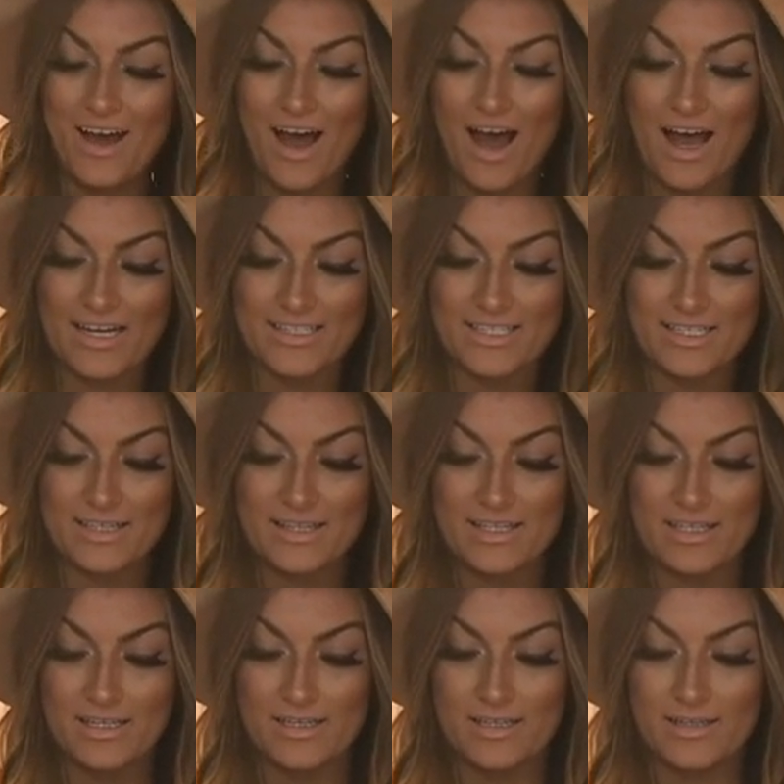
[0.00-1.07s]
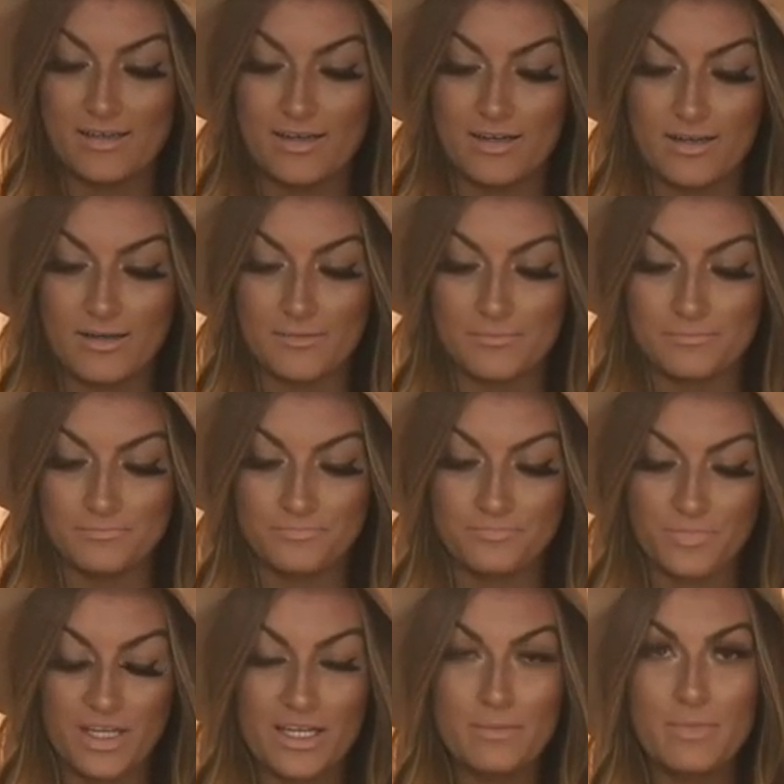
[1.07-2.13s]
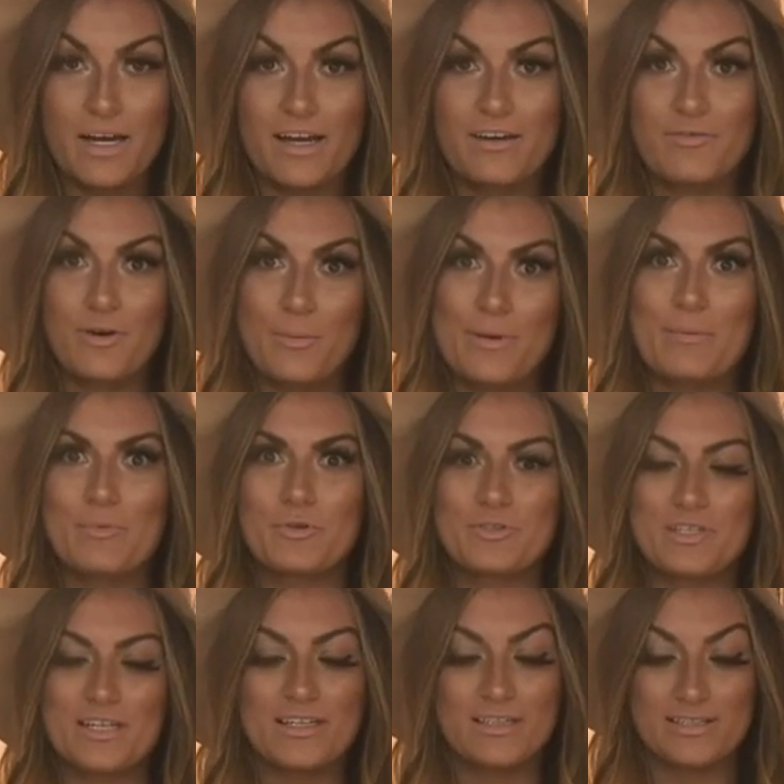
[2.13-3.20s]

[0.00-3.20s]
I did the, um, in my fall pamper routine,